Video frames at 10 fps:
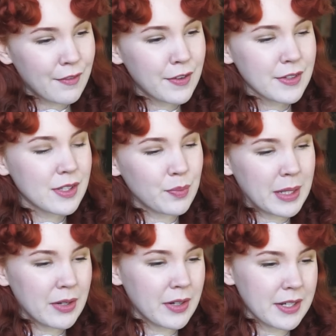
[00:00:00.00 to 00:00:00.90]
I feel
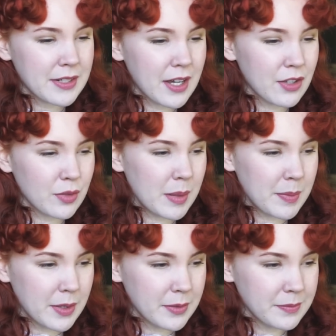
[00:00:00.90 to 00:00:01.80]
superior to other
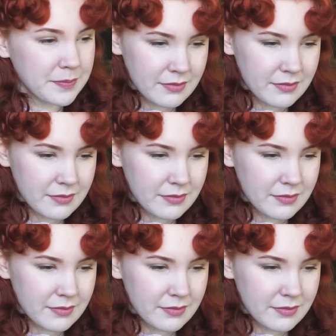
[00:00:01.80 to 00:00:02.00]
people.